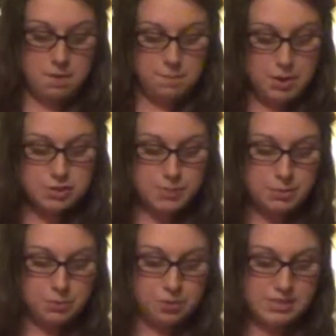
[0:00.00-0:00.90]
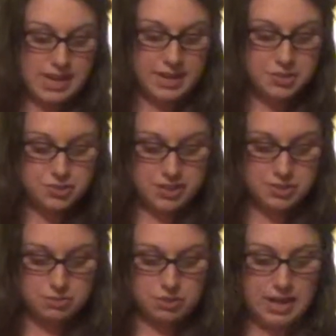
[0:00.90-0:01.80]
Most people are taking
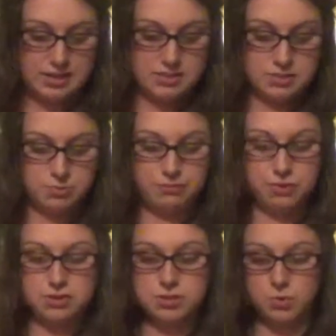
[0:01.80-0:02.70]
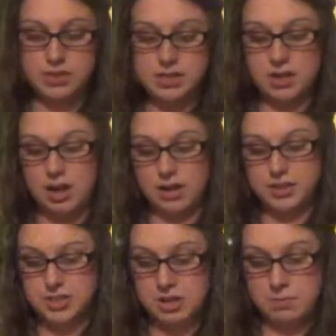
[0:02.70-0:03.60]
traditional classes when first going to
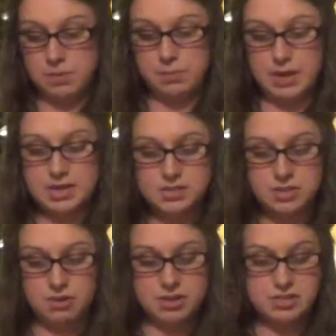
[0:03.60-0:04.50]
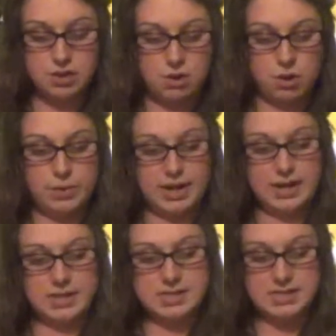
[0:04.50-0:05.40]
college, but many students are
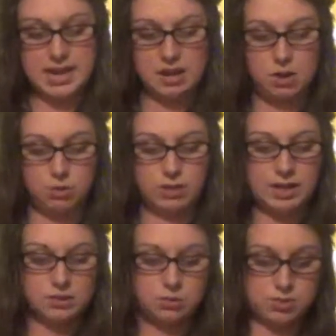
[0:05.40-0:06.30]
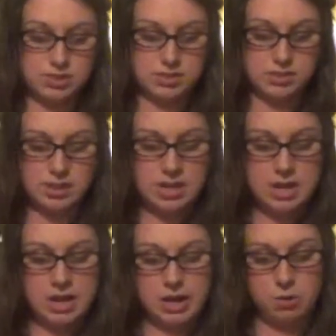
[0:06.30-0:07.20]
beginning to take online courses
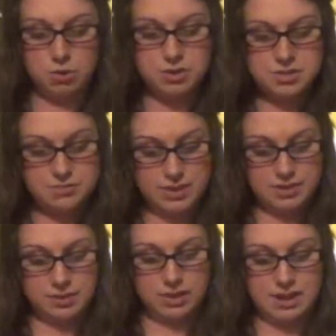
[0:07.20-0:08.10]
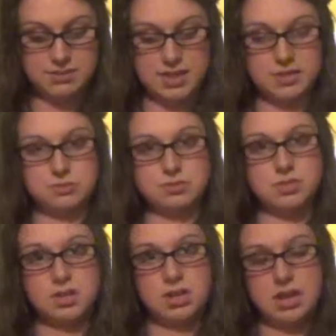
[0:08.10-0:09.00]
in order to fit their life
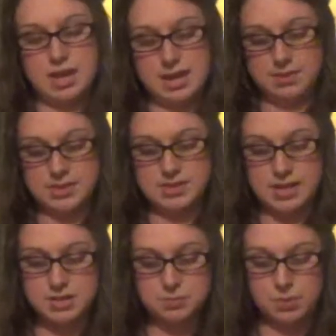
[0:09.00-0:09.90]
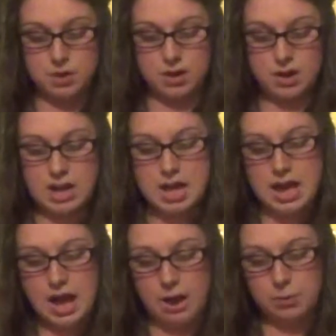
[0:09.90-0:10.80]
schedules. In this next part,
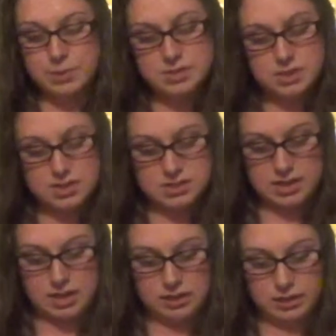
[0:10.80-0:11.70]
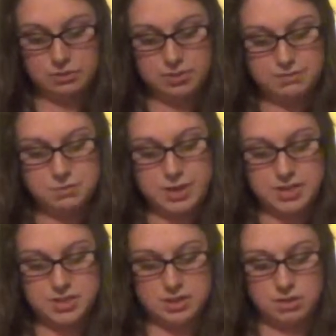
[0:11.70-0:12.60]
I will be discussing a little
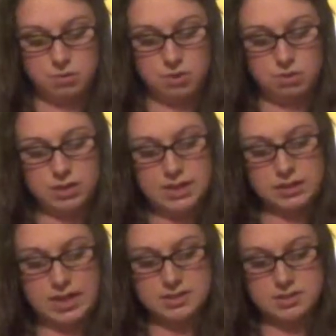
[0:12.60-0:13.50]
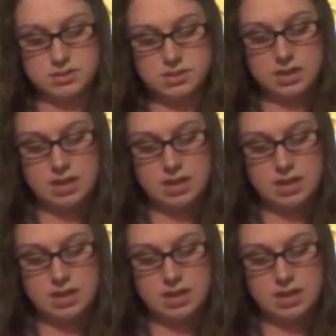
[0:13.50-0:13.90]
information on online classes,